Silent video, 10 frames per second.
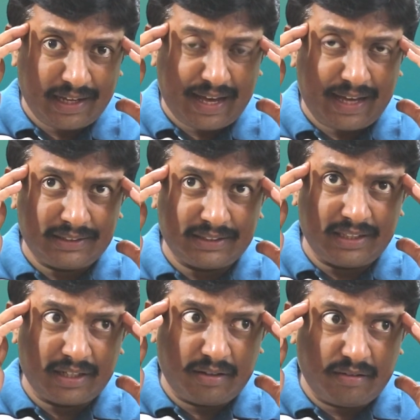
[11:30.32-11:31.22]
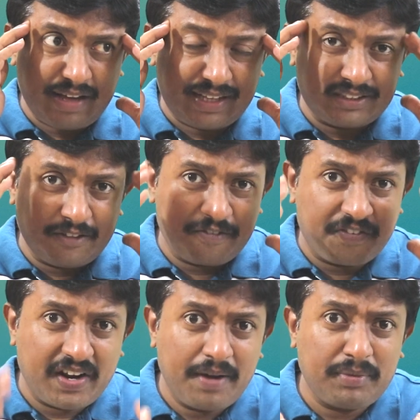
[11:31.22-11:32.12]
Has the
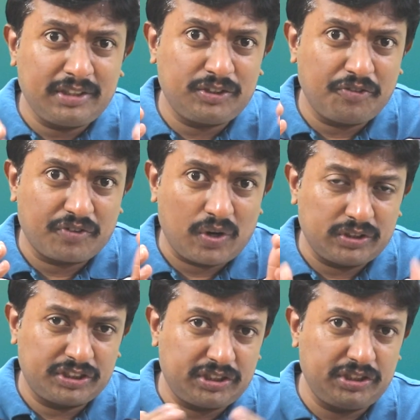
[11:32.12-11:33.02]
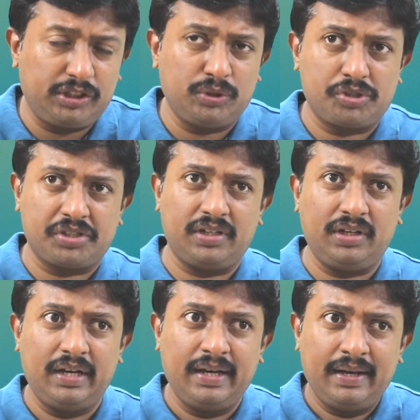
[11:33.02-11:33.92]
framers of
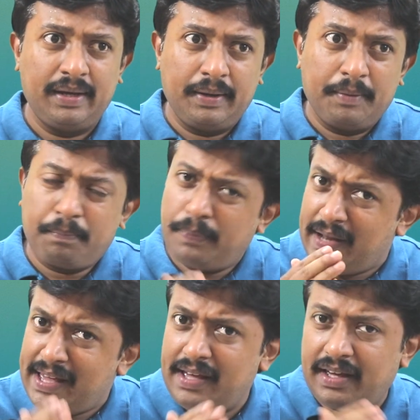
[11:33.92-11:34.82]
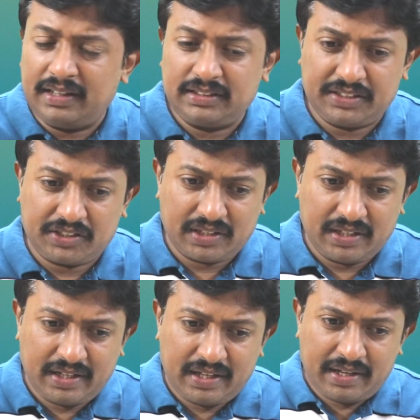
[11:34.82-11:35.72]
Constitution placed
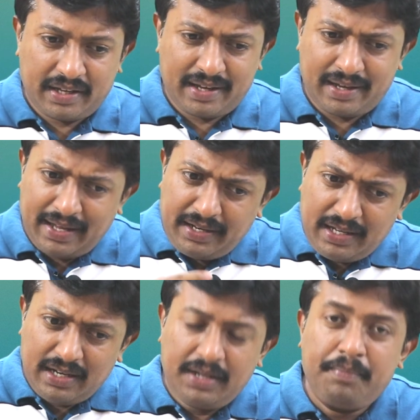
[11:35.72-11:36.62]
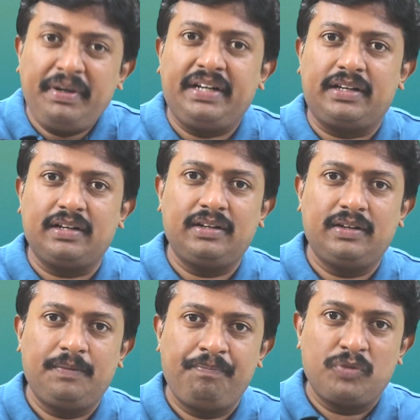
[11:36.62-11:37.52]
any limit
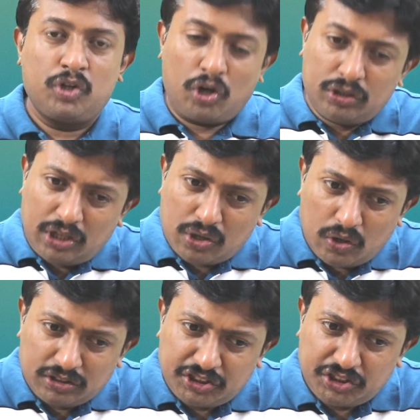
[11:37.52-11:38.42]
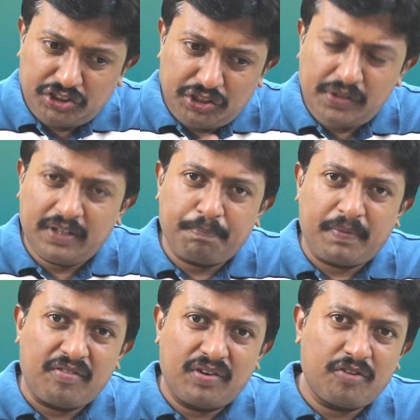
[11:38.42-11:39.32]
on the constituent
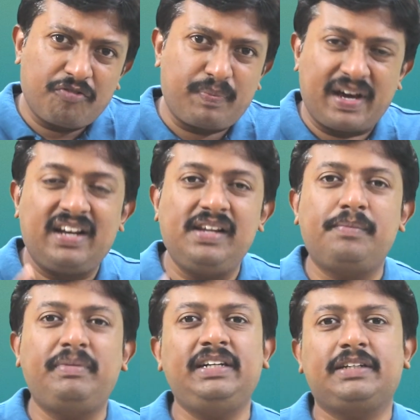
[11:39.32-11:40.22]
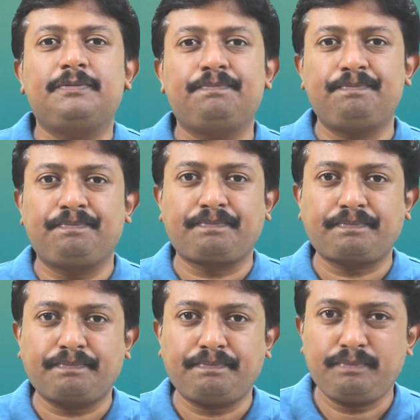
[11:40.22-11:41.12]
power of parliament?
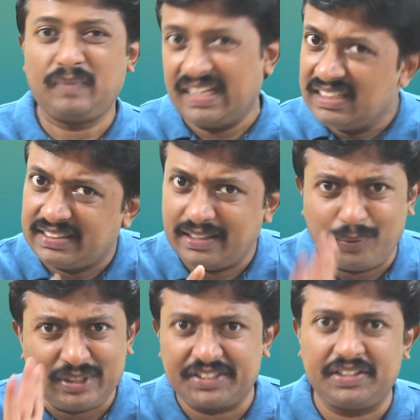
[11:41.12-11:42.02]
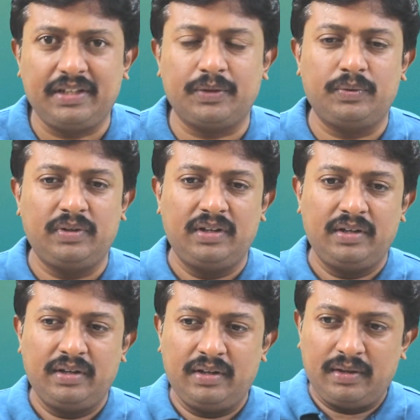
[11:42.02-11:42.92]
Is the question now.
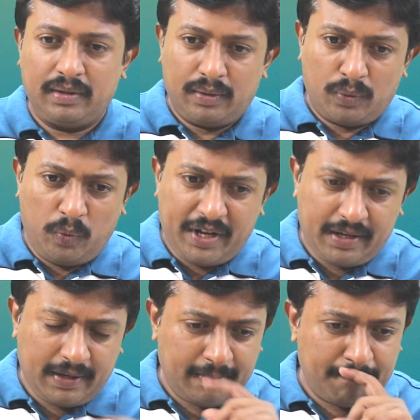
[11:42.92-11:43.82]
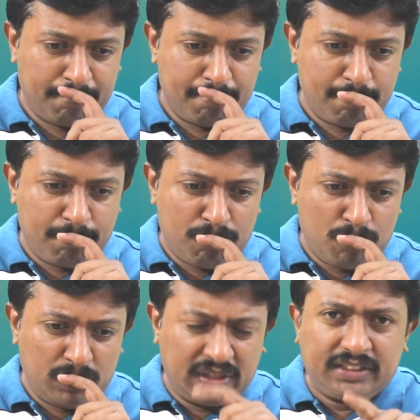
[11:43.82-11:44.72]
When
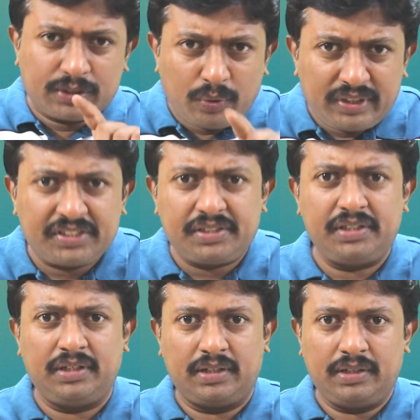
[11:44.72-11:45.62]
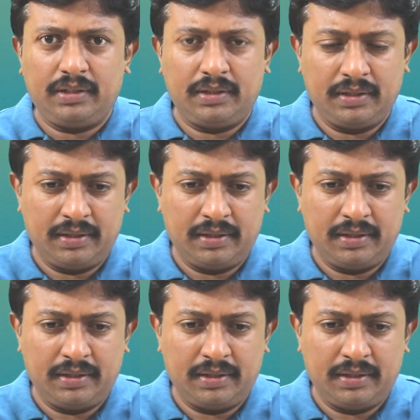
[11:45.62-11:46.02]
this question